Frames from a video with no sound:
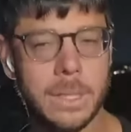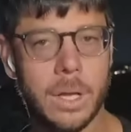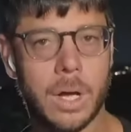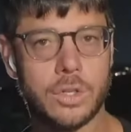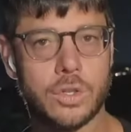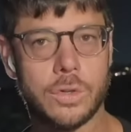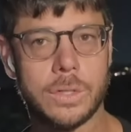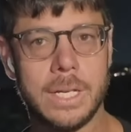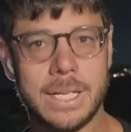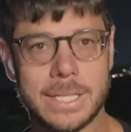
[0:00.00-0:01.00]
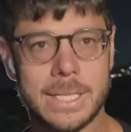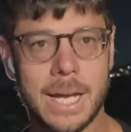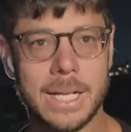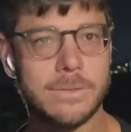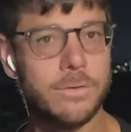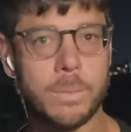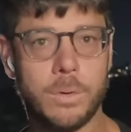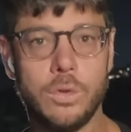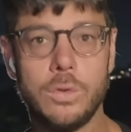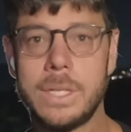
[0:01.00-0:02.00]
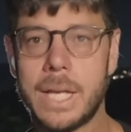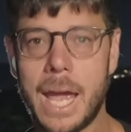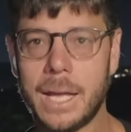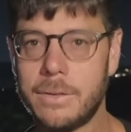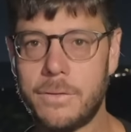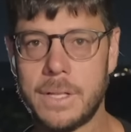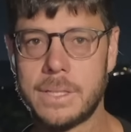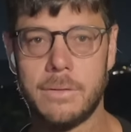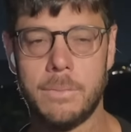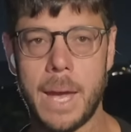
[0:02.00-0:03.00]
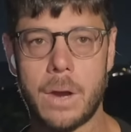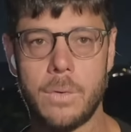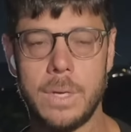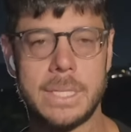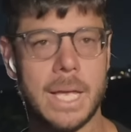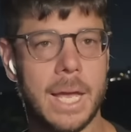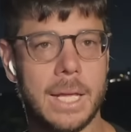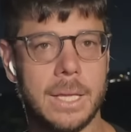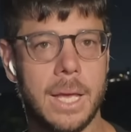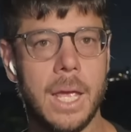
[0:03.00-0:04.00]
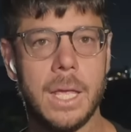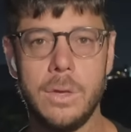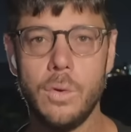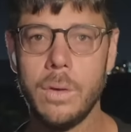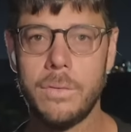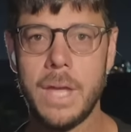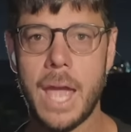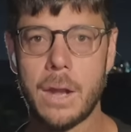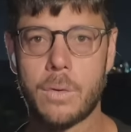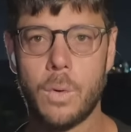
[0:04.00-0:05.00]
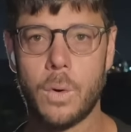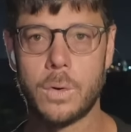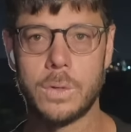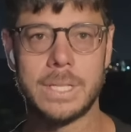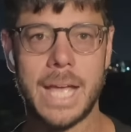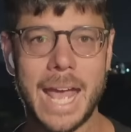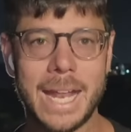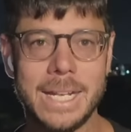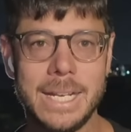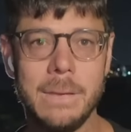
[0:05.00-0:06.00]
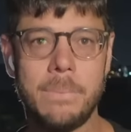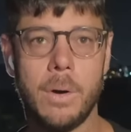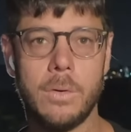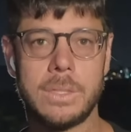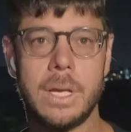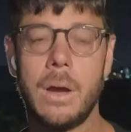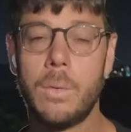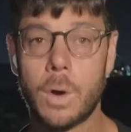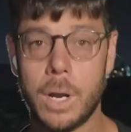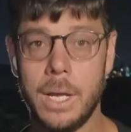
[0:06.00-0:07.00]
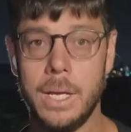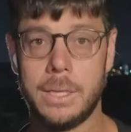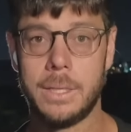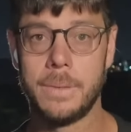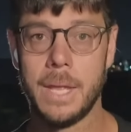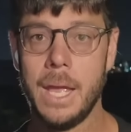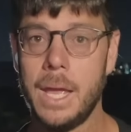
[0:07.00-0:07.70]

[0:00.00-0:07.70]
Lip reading: missile launchers, sites for producing air defensive batteries, and UAV headquarters and depots were hit.